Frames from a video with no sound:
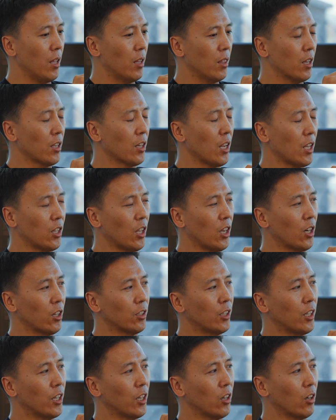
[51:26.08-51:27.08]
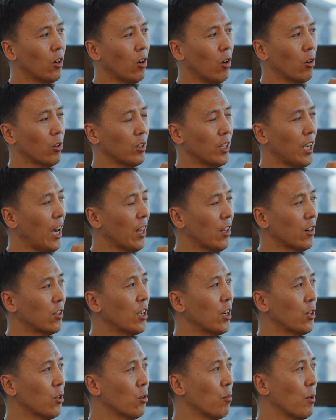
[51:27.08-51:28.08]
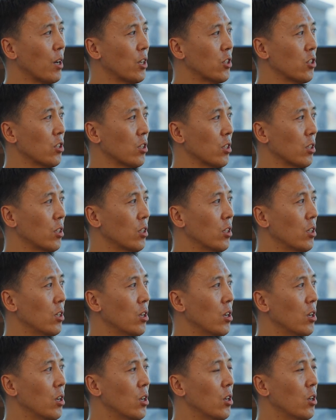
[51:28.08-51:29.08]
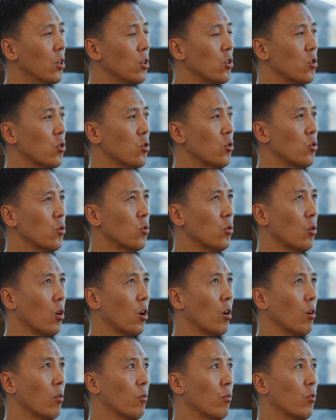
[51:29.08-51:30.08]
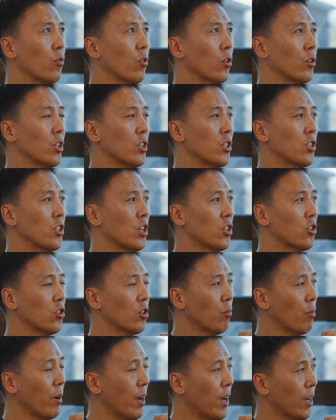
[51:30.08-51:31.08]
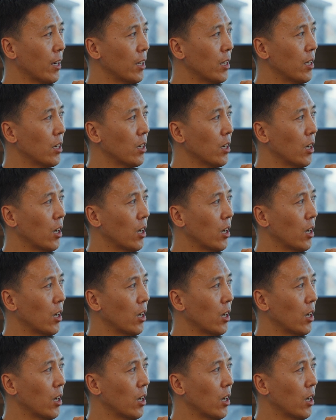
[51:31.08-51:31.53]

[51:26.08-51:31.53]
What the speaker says: think that earlier or the other day you mentioned for the central bank